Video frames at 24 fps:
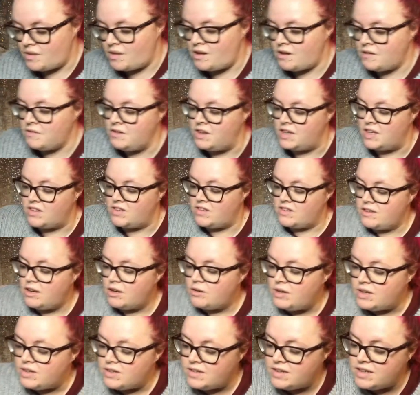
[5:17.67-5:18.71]
Right, so
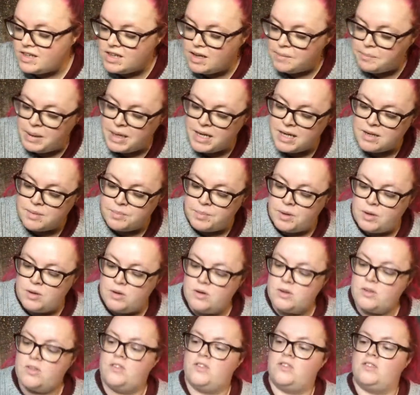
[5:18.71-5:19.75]
I see a pink
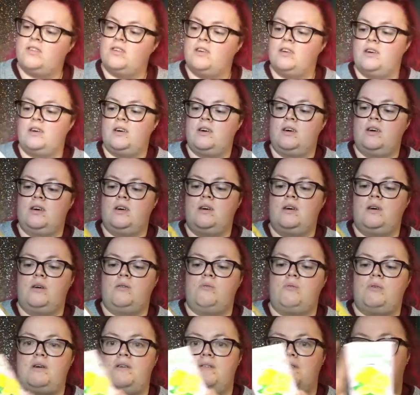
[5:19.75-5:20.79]
box
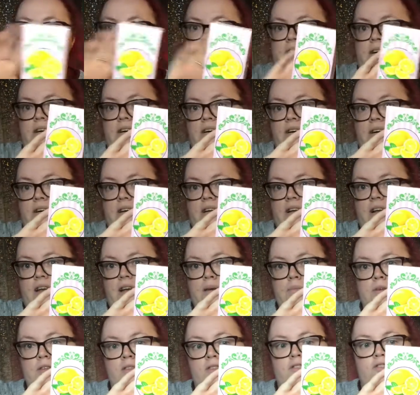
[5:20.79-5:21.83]
with
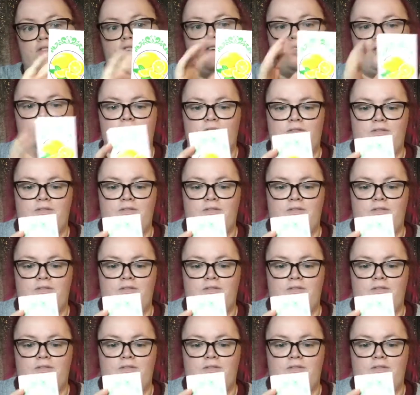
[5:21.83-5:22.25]
lemons on.